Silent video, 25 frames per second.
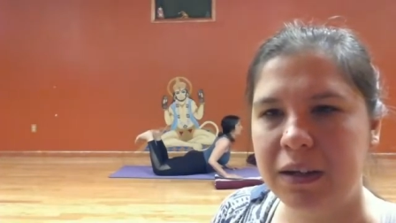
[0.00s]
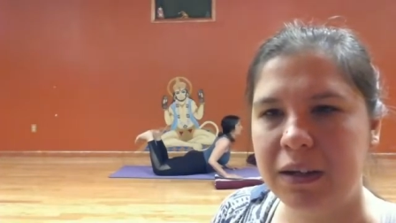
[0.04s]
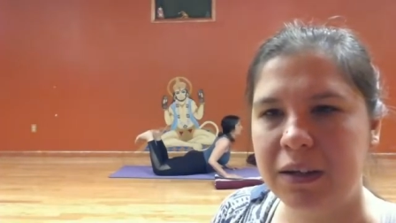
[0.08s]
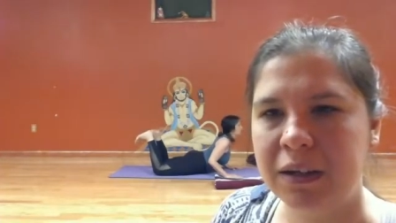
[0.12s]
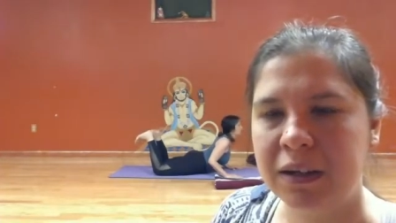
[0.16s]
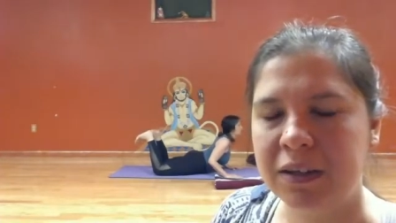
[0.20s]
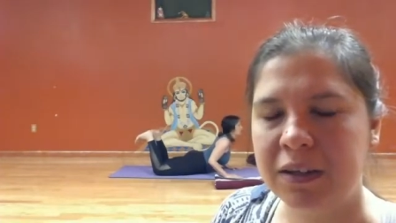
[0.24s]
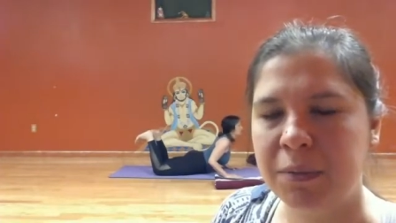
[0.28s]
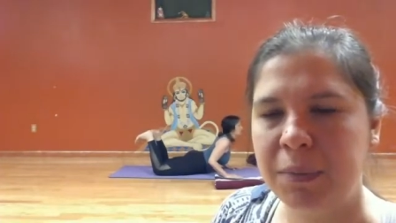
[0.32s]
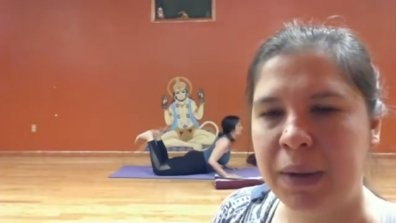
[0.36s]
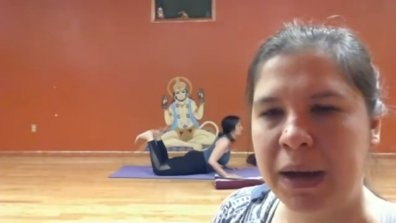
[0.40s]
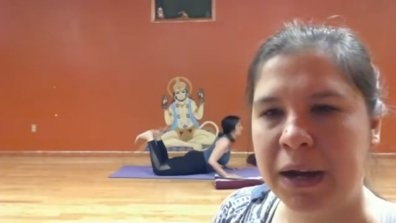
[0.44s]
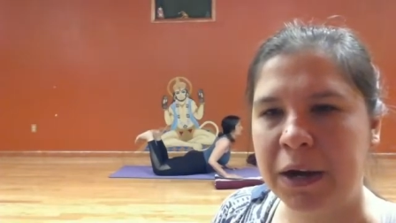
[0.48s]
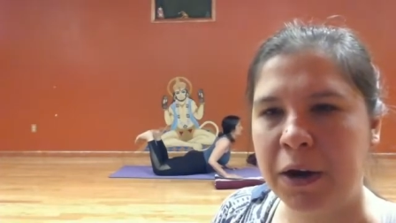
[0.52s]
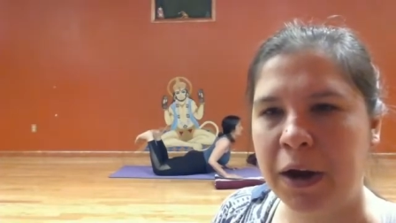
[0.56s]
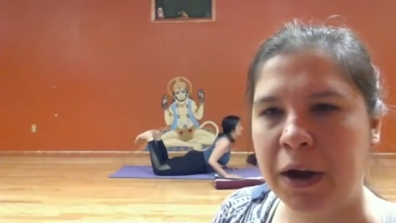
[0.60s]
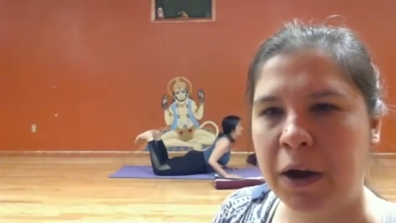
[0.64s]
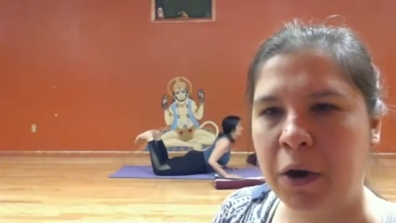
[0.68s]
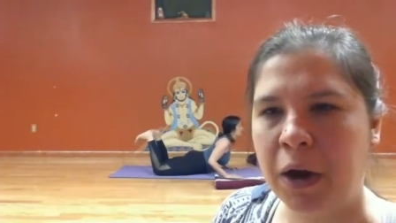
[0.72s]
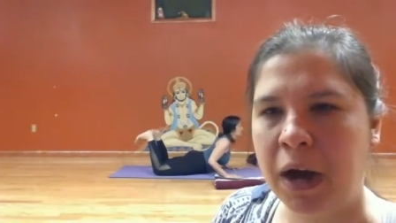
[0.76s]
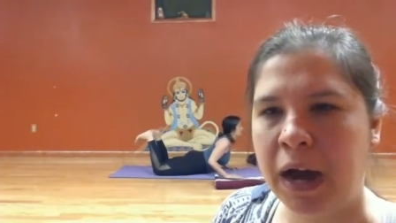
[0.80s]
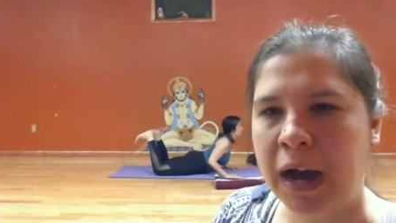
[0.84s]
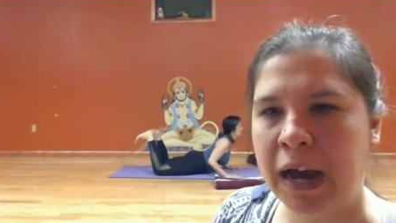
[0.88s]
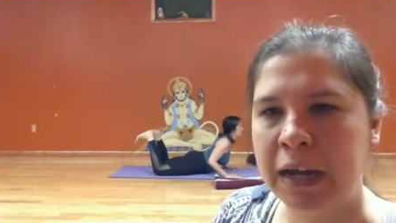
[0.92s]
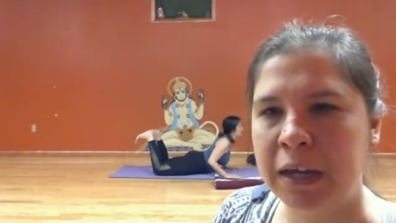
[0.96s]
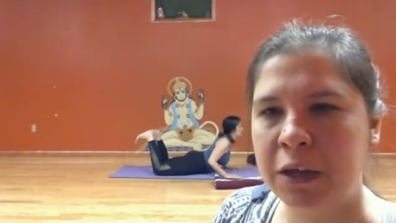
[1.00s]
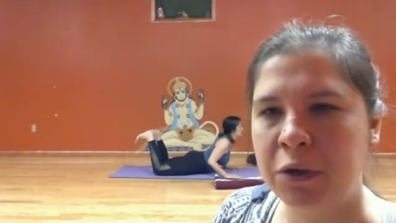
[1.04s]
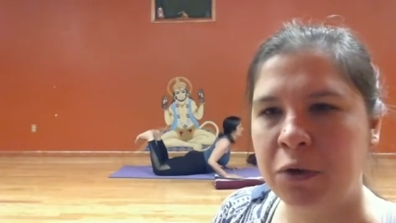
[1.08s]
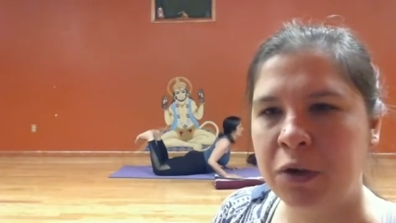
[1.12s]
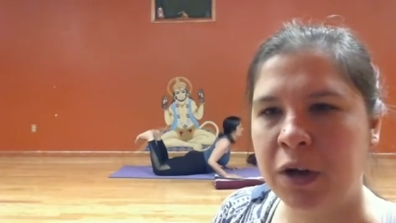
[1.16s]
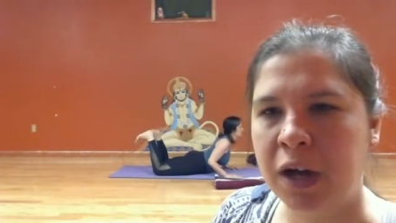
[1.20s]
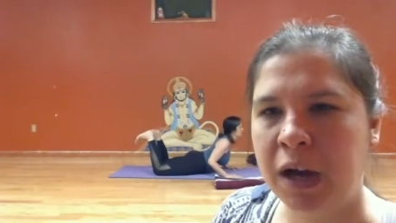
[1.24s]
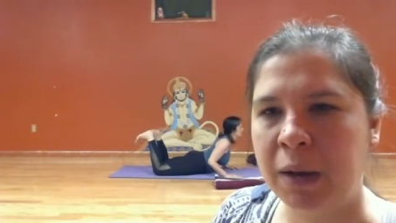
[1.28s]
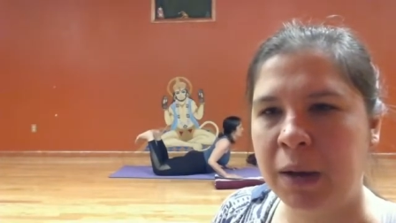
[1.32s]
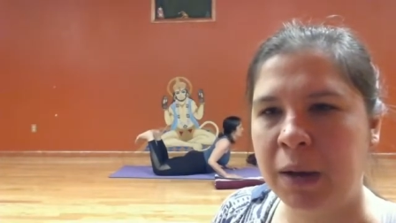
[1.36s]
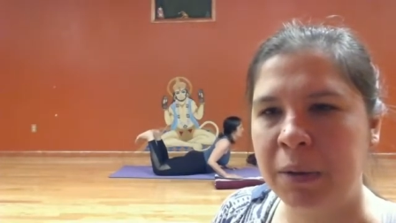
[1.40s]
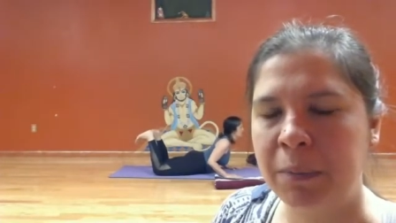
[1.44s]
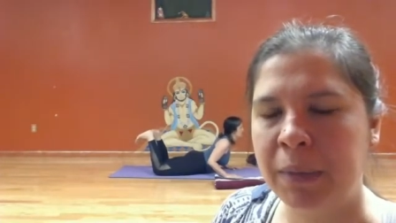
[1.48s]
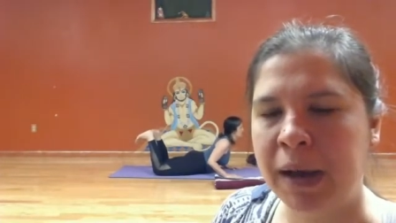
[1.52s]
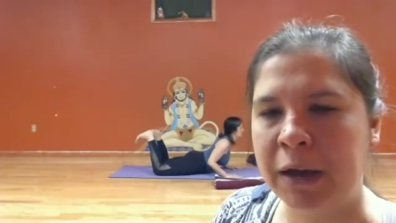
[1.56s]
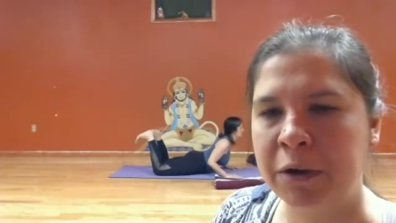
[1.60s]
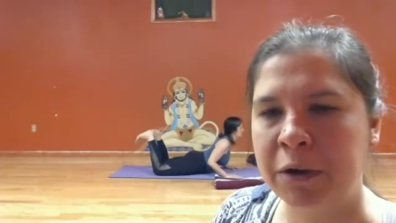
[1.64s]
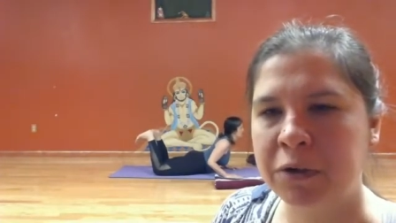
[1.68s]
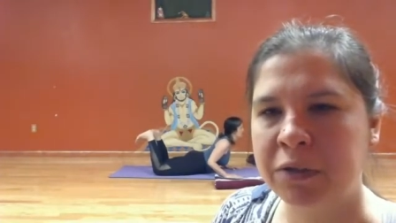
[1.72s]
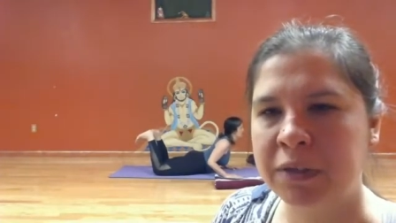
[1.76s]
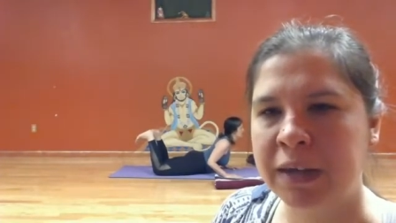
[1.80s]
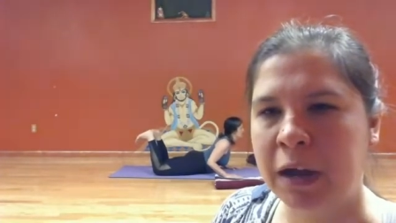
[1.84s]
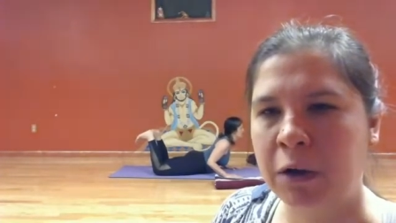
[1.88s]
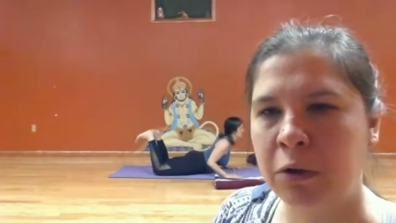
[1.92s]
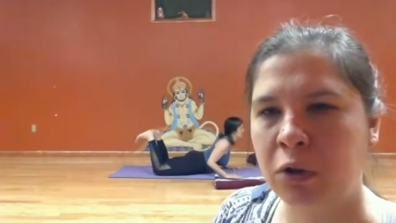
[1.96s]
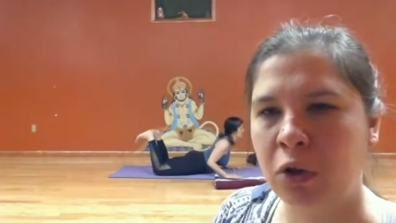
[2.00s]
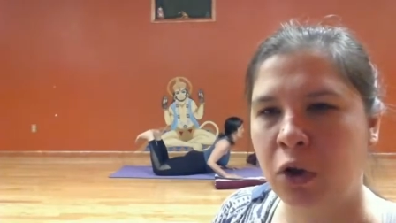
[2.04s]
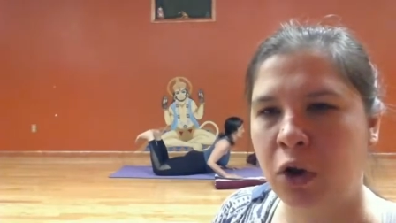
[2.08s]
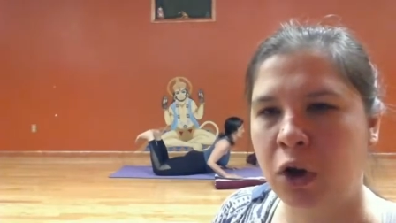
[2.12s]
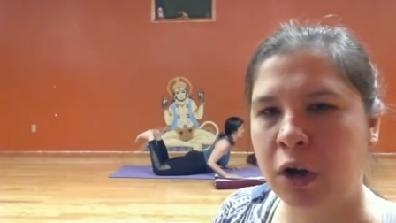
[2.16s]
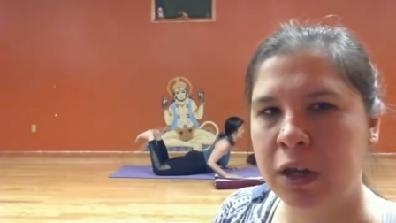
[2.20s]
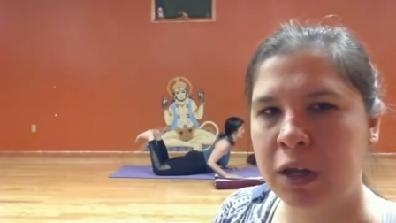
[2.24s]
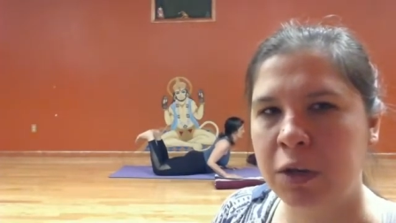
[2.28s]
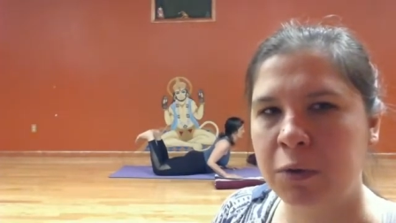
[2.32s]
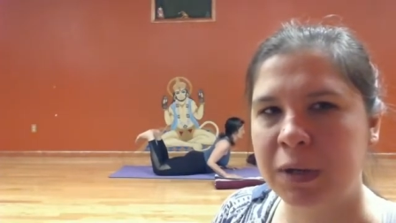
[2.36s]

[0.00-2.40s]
Doesn't matter how high you come. It matters how long